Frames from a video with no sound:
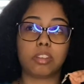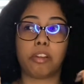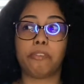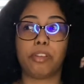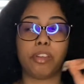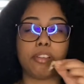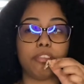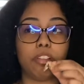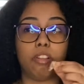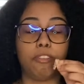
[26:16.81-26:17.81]
I don't feel like I was
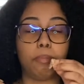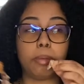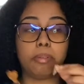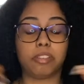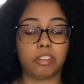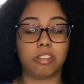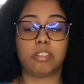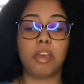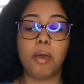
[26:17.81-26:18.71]
all over my place in this.